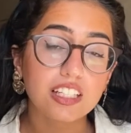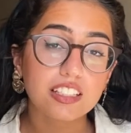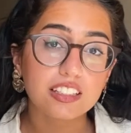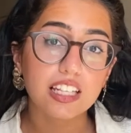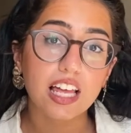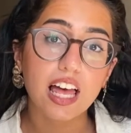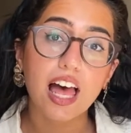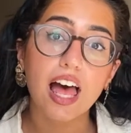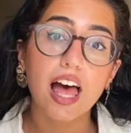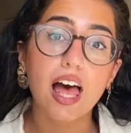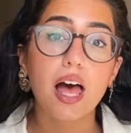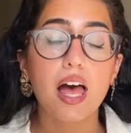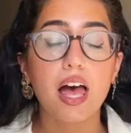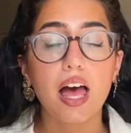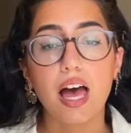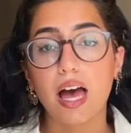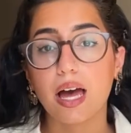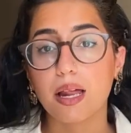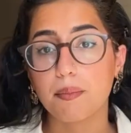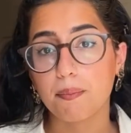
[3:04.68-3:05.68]
there
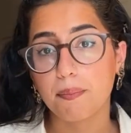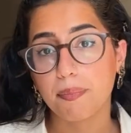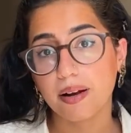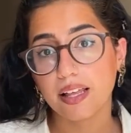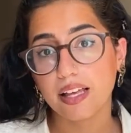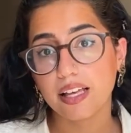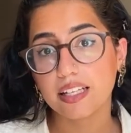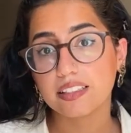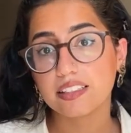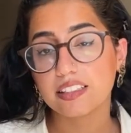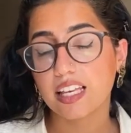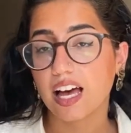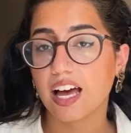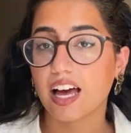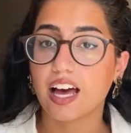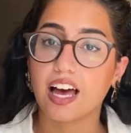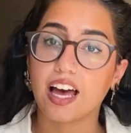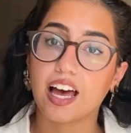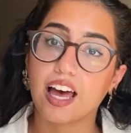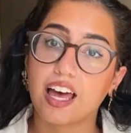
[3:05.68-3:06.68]
and bloods,
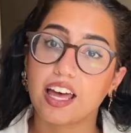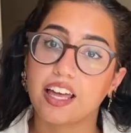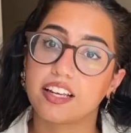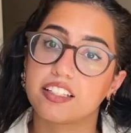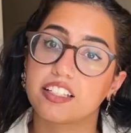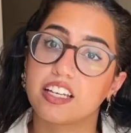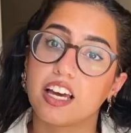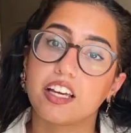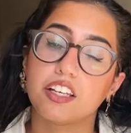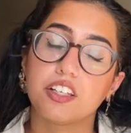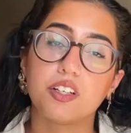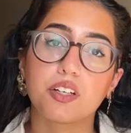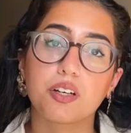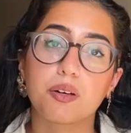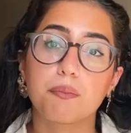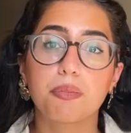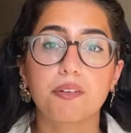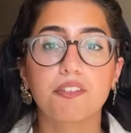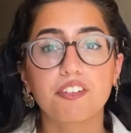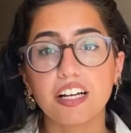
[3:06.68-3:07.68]
and you can
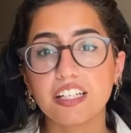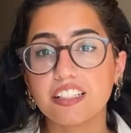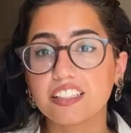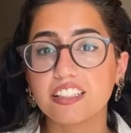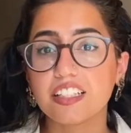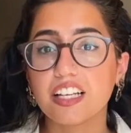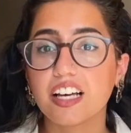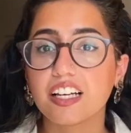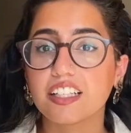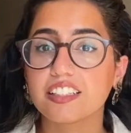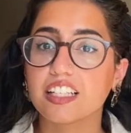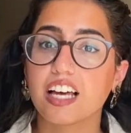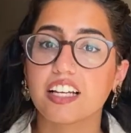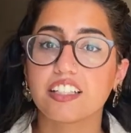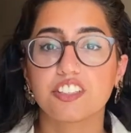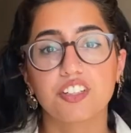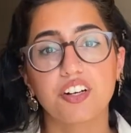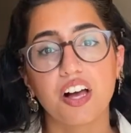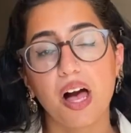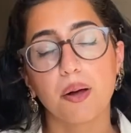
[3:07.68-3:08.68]
befriend a nurse and she'll
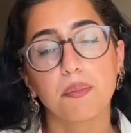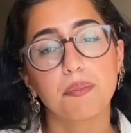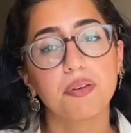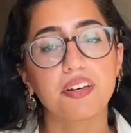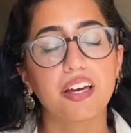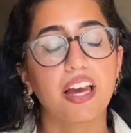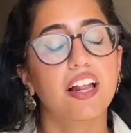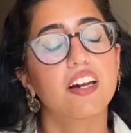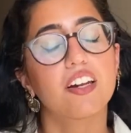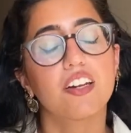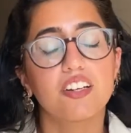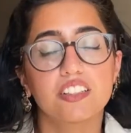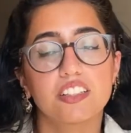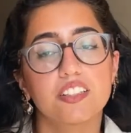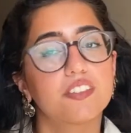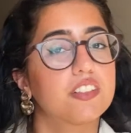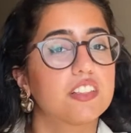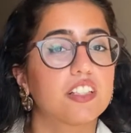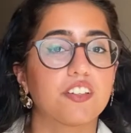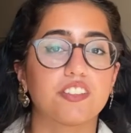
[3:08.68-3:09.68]
help you get lots of
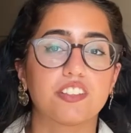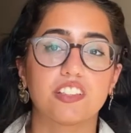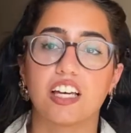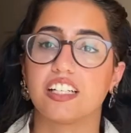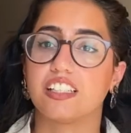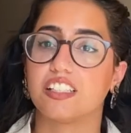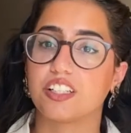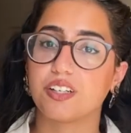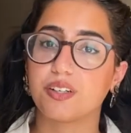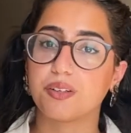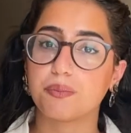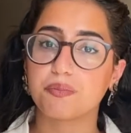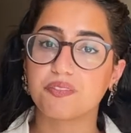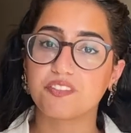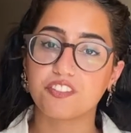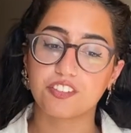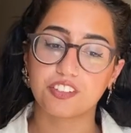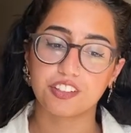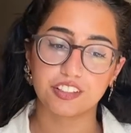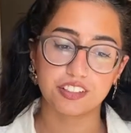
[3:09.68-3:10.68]
stuff signed off.
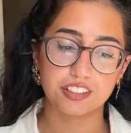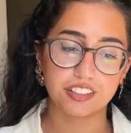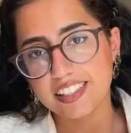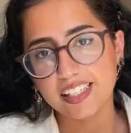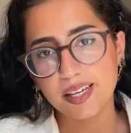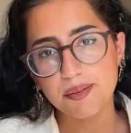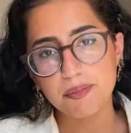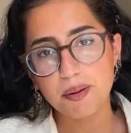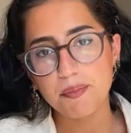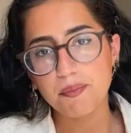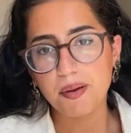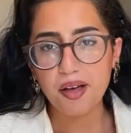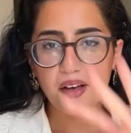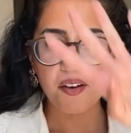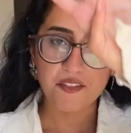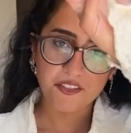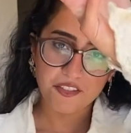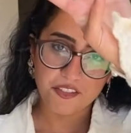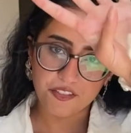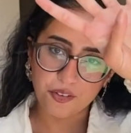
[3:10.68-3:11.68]
Tip number
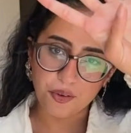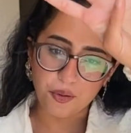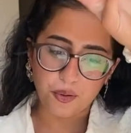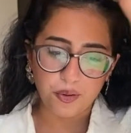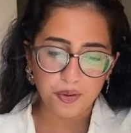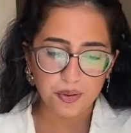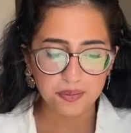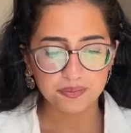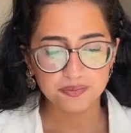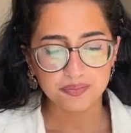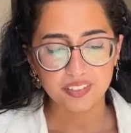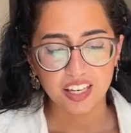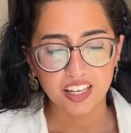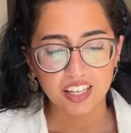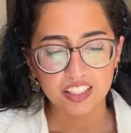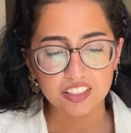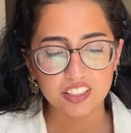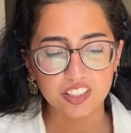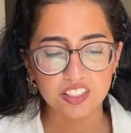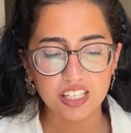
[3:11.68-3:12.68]
4.
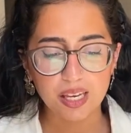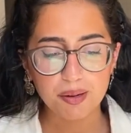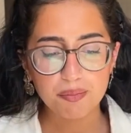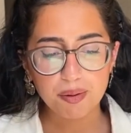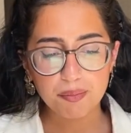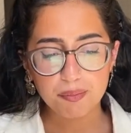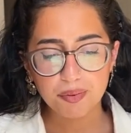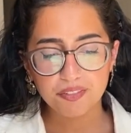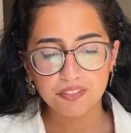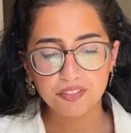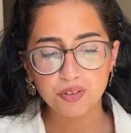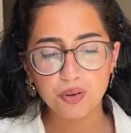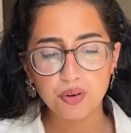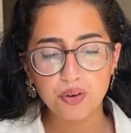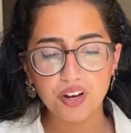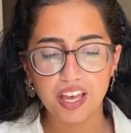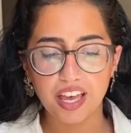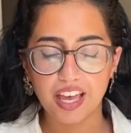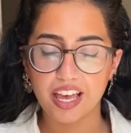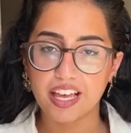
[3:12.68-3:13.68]
So tip number 4
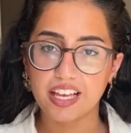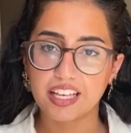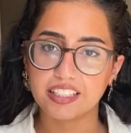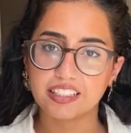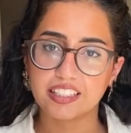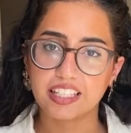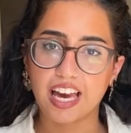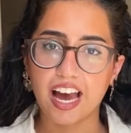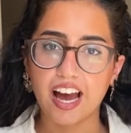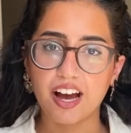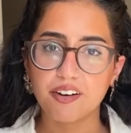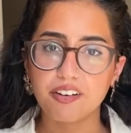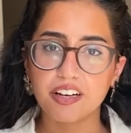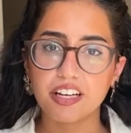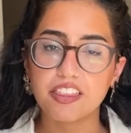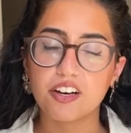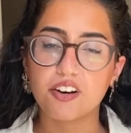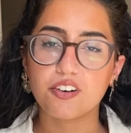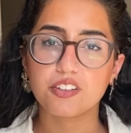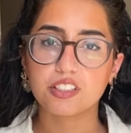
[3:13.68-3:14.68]
is carry
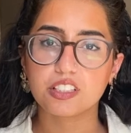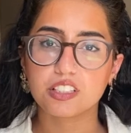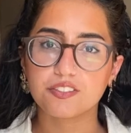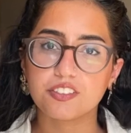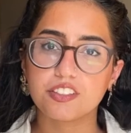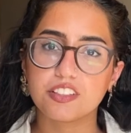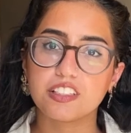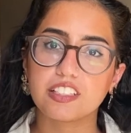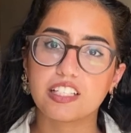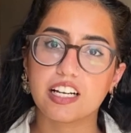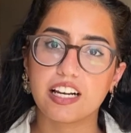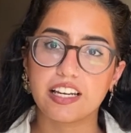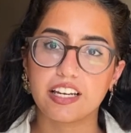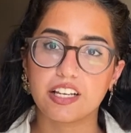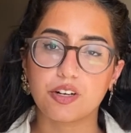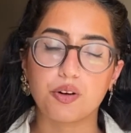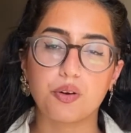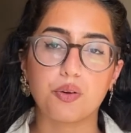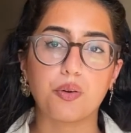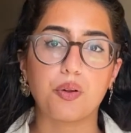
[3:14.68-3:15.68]
the Oxford
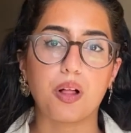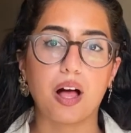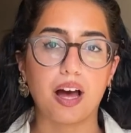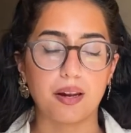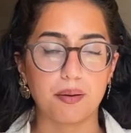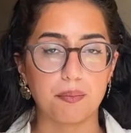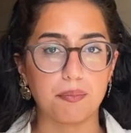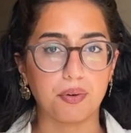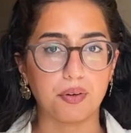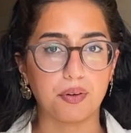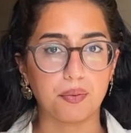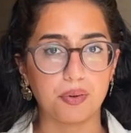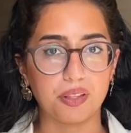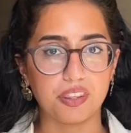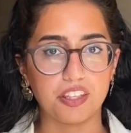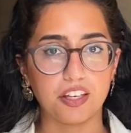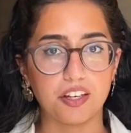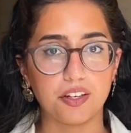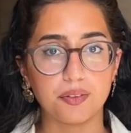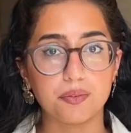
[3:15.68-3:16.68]
Clinical Handbook with
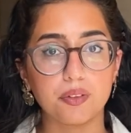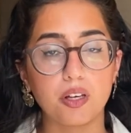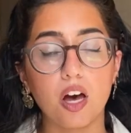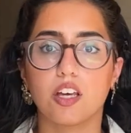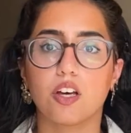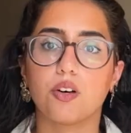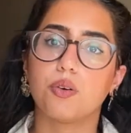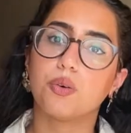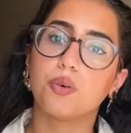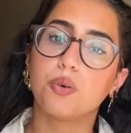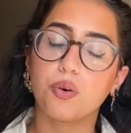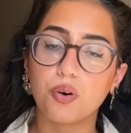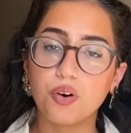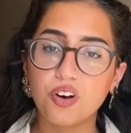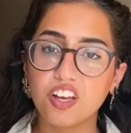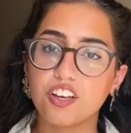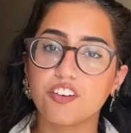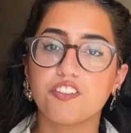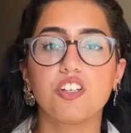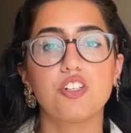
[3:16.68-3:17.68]
you. Or
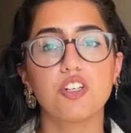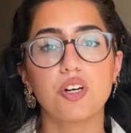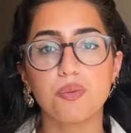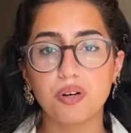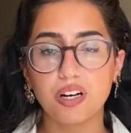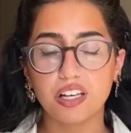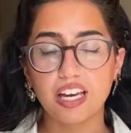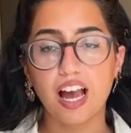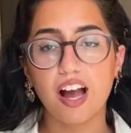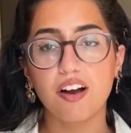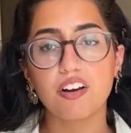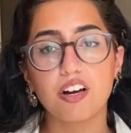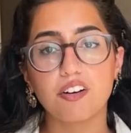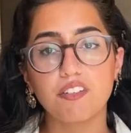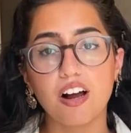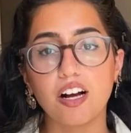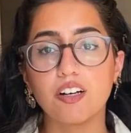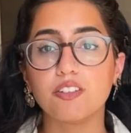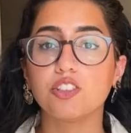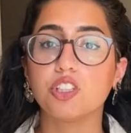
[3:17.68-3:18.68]
if you don't want to carry it
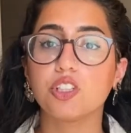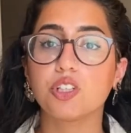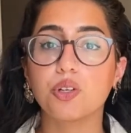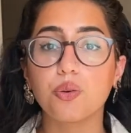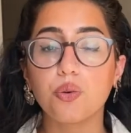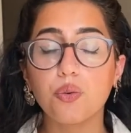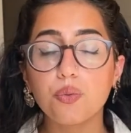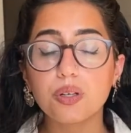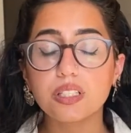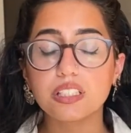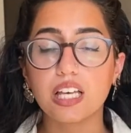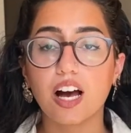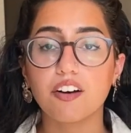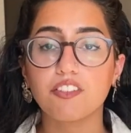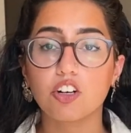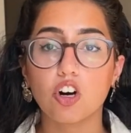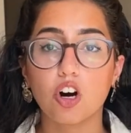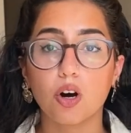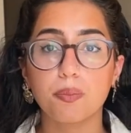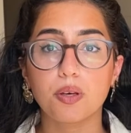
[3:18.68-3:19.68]
around, you can always have a
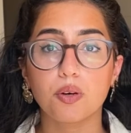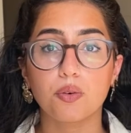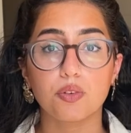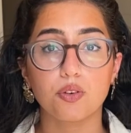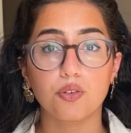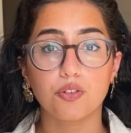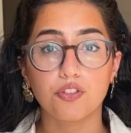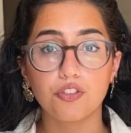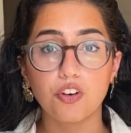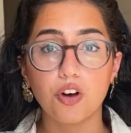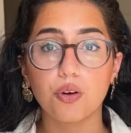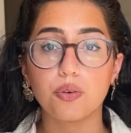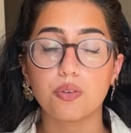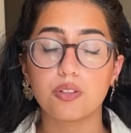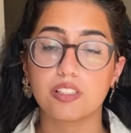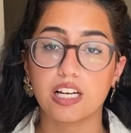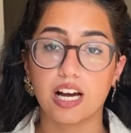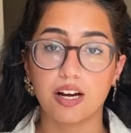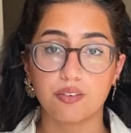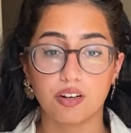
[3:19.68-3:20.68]
copy on your phone
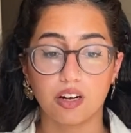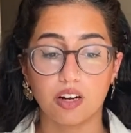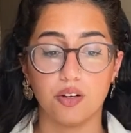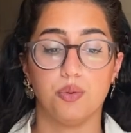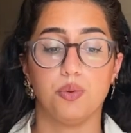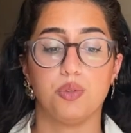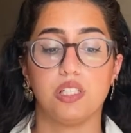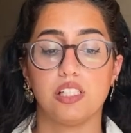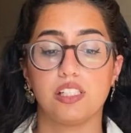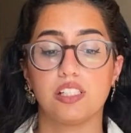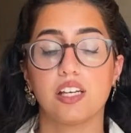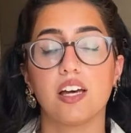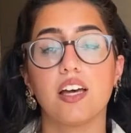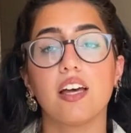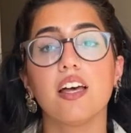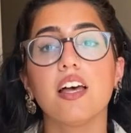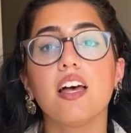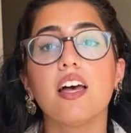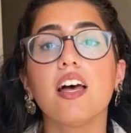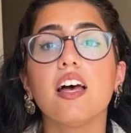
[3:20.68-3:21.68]
downloaded.
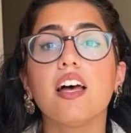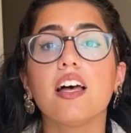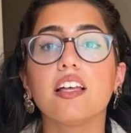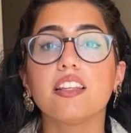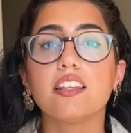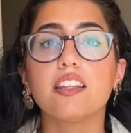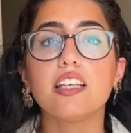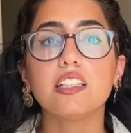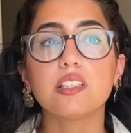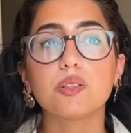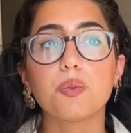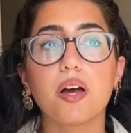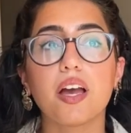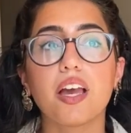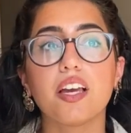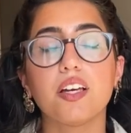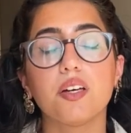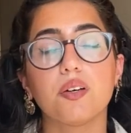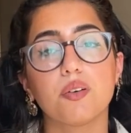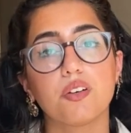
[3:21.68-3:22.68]
This
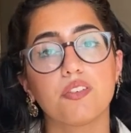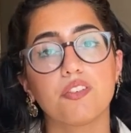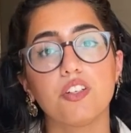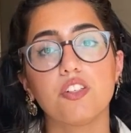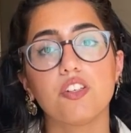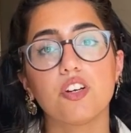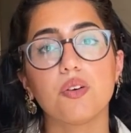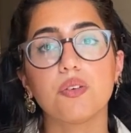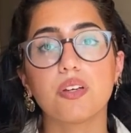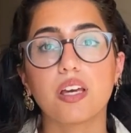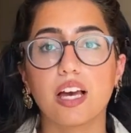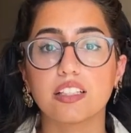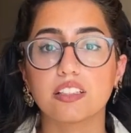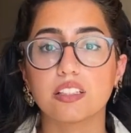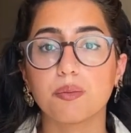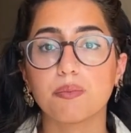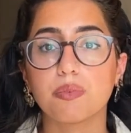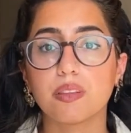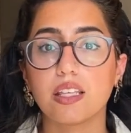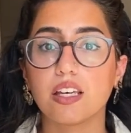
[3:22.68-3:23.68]
way, if you don't get
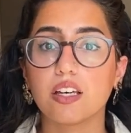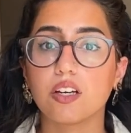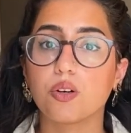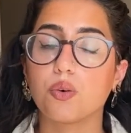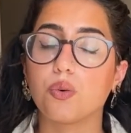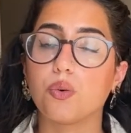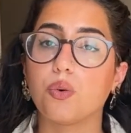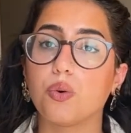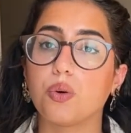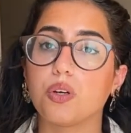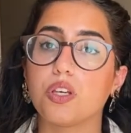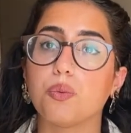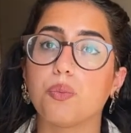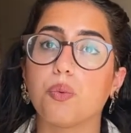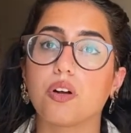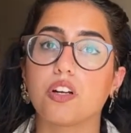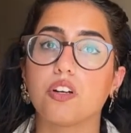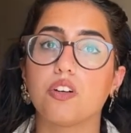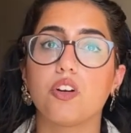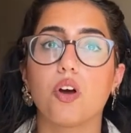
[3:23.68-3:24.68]
something or you want
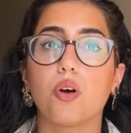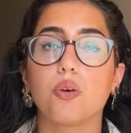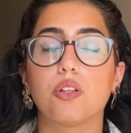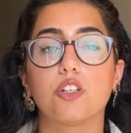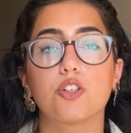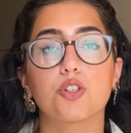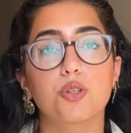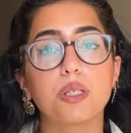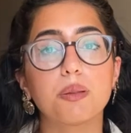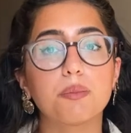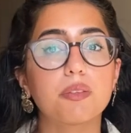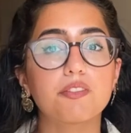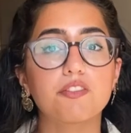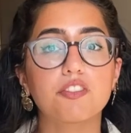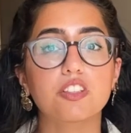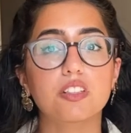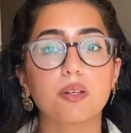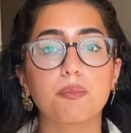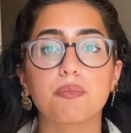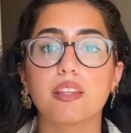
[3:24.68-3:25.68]
to know the treatment for
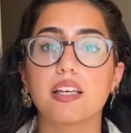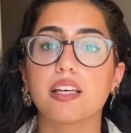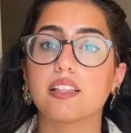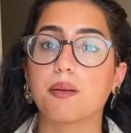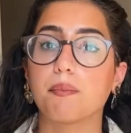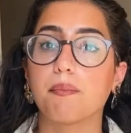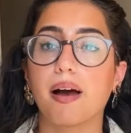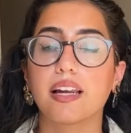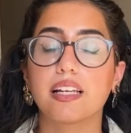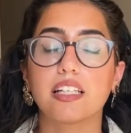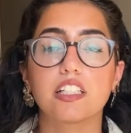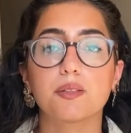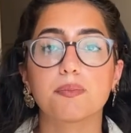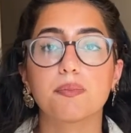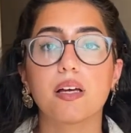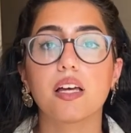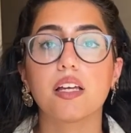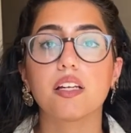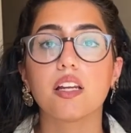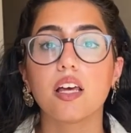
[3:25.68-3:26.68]
something, the
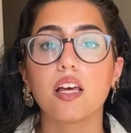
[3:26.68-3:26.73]
management,